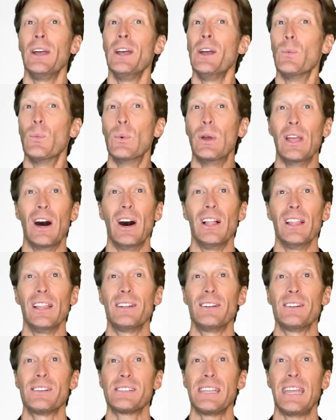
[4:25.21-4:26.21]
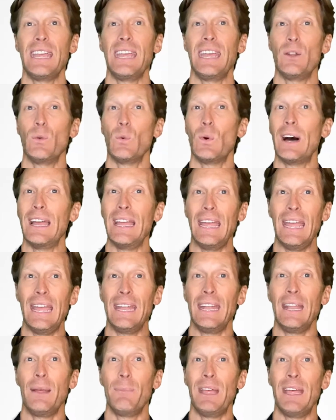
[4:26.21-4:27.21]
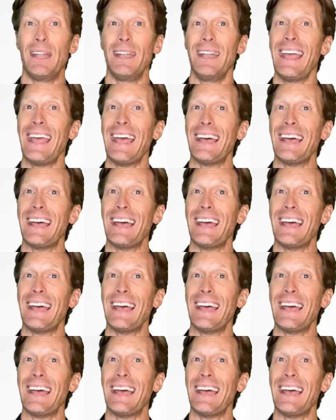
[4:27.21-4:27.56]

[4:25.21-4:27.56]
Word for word: we all understand why NMN